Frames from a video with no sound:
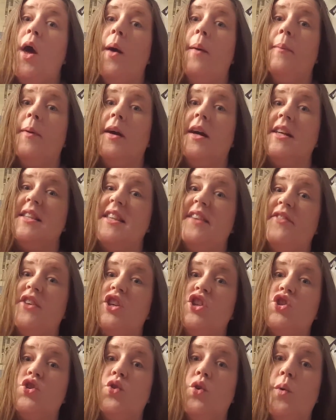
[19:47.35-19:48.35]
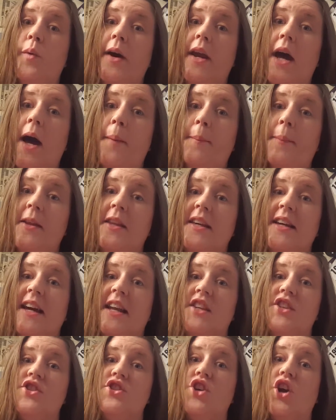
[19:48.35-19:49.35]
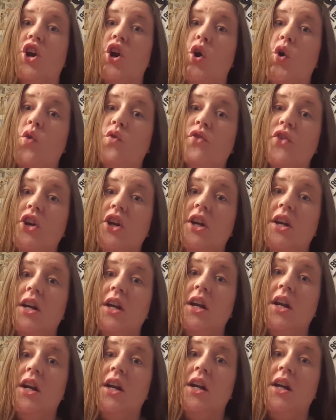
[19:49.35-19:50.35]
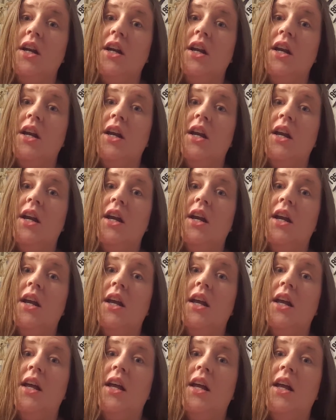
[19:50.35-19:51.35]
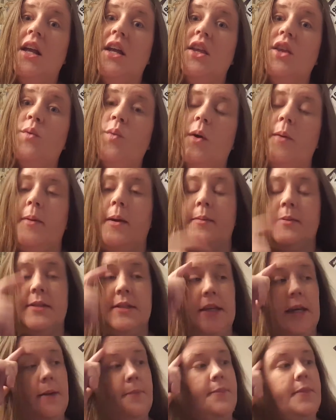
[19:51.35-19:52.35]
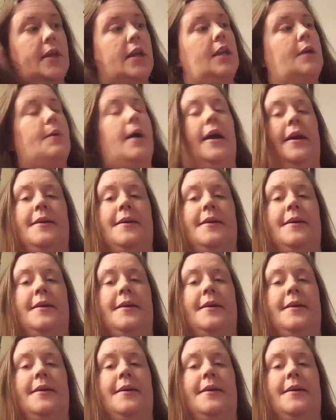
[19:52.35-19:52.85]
Because if you screw it up and you gotta start over, you want to be able to see it. Anyway.